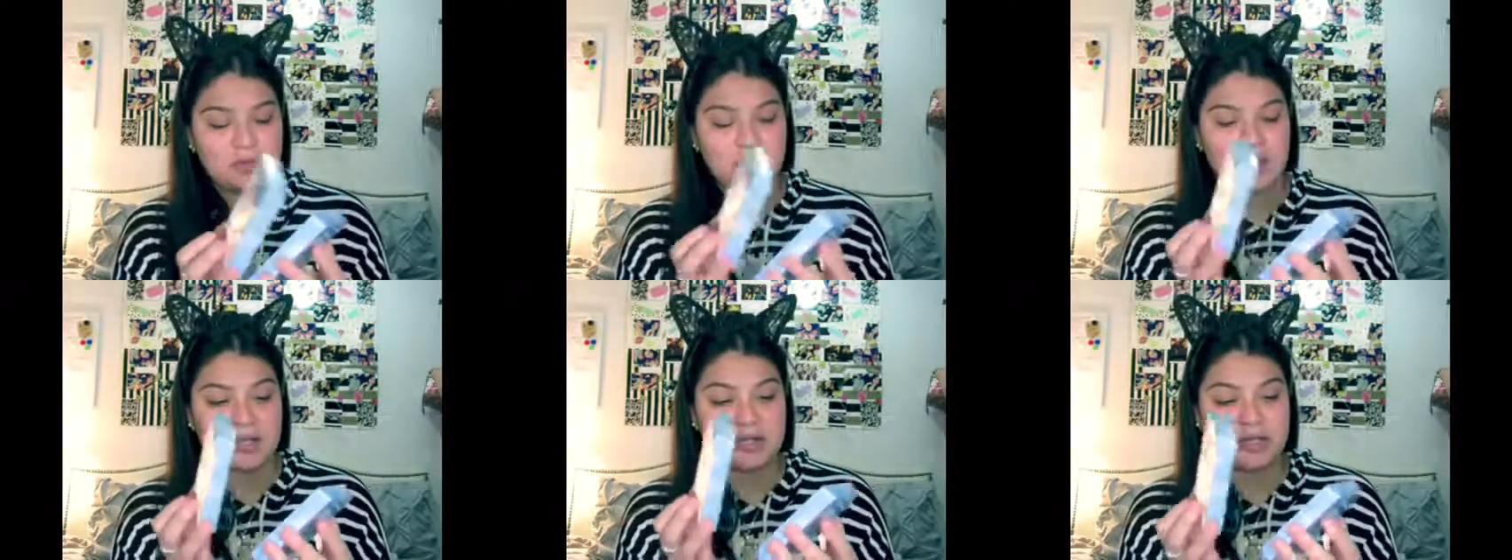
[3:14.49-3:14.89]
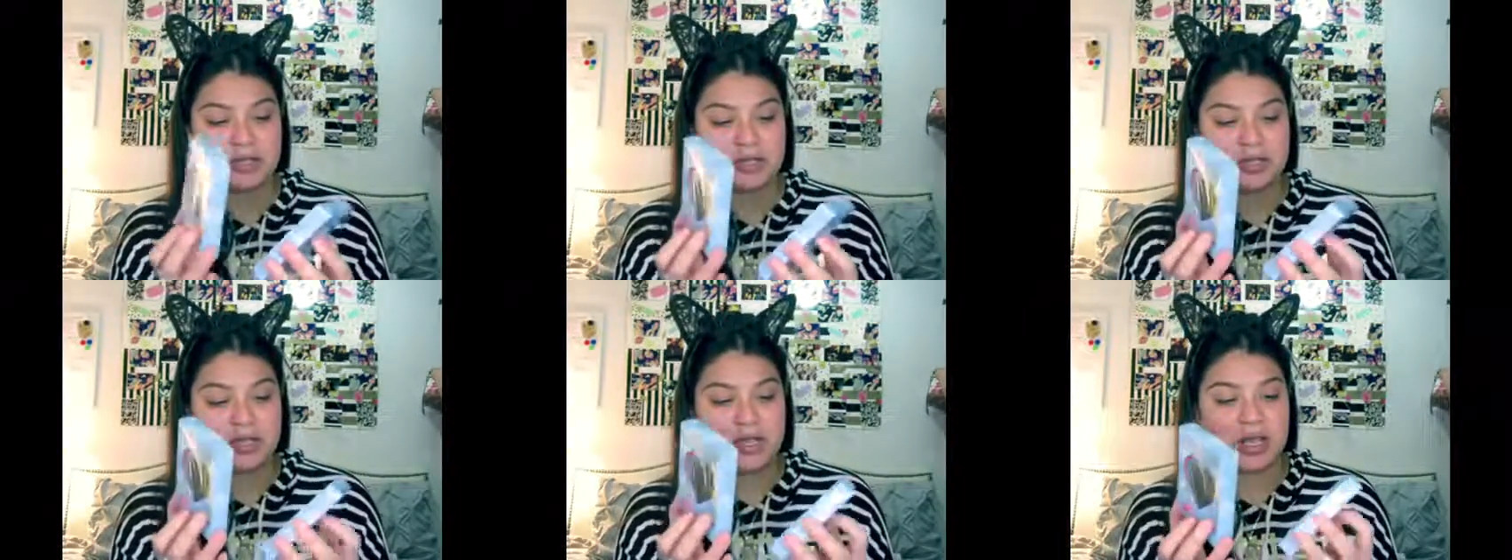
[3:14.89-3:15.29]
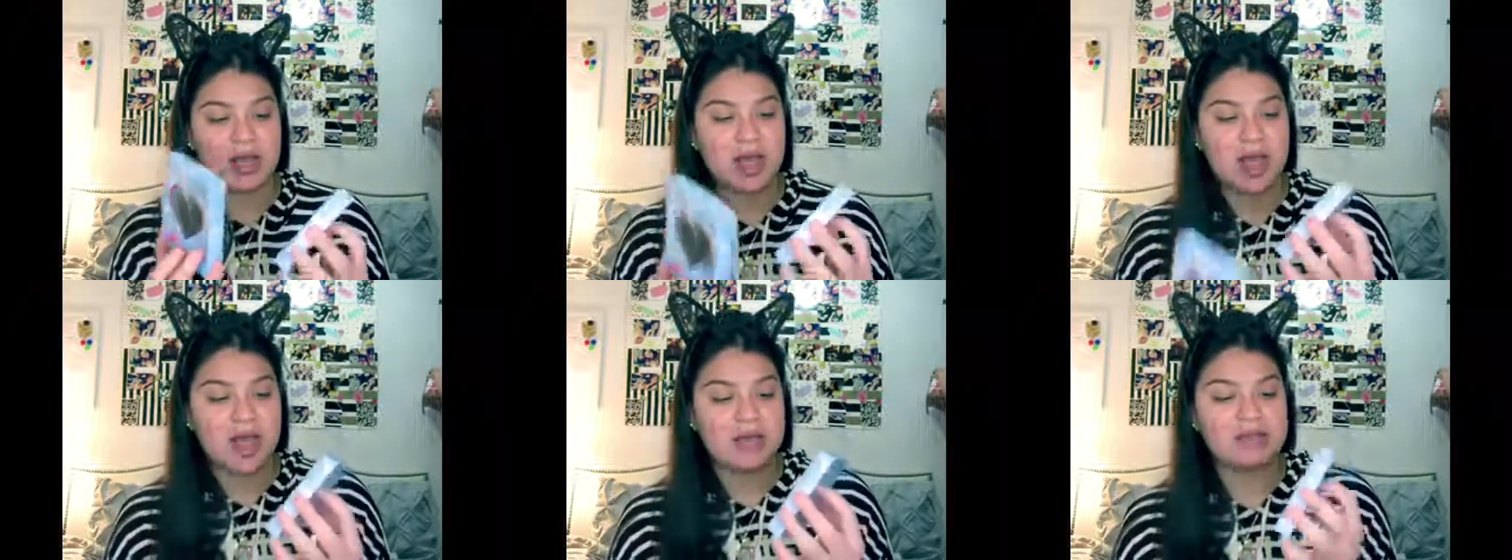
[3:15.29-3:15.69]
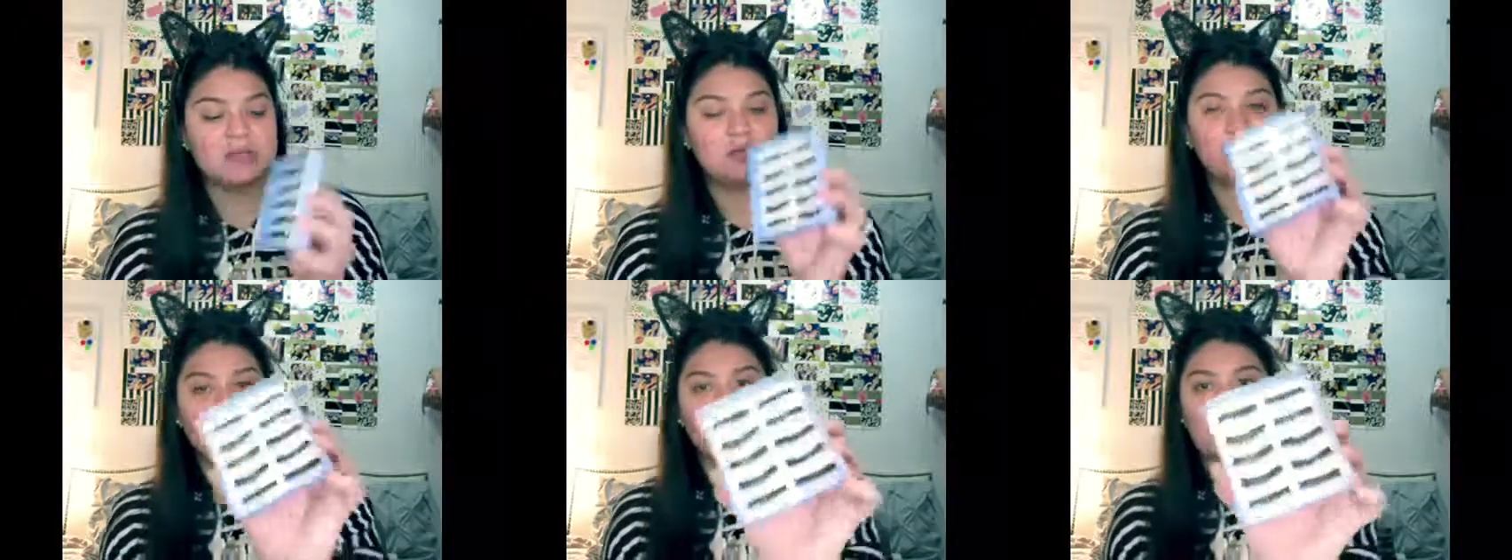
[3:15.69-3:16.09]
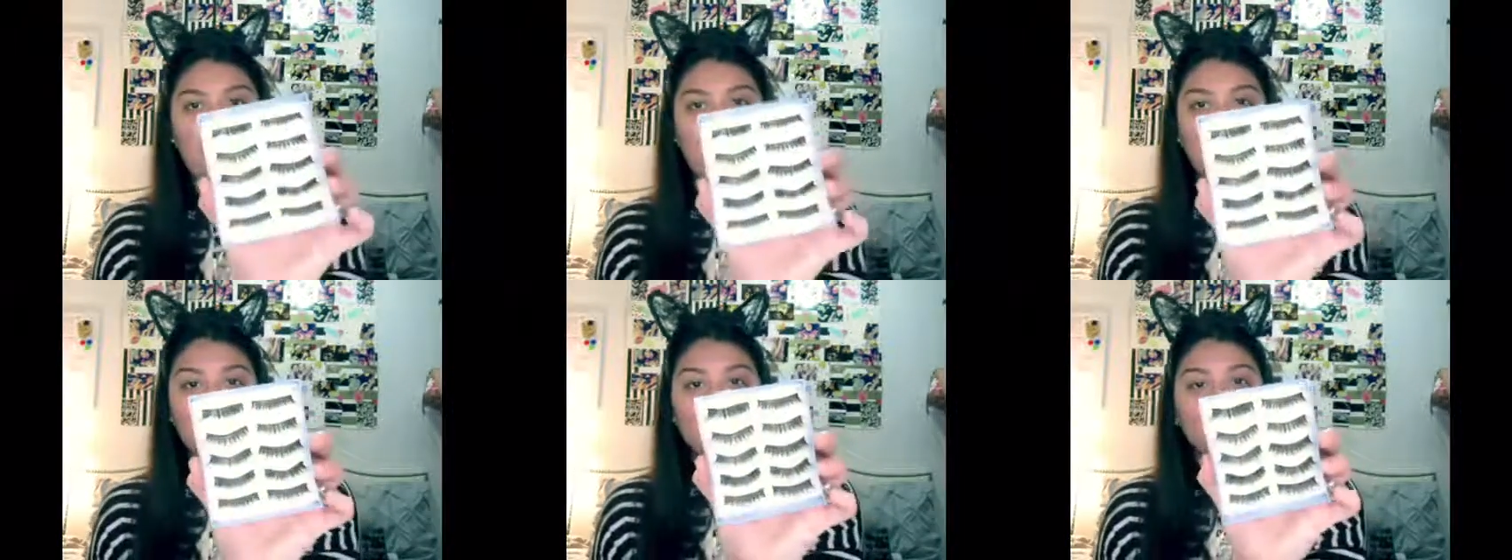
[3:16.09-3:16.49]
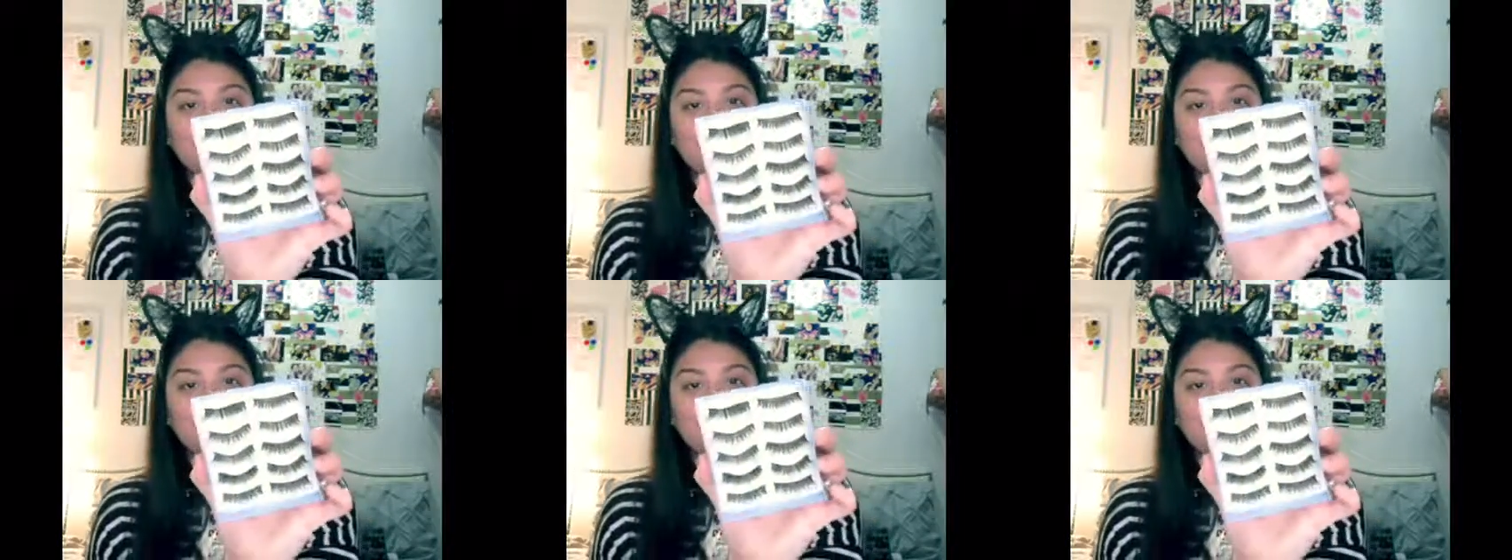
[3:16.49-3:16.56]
Like, literally it has the where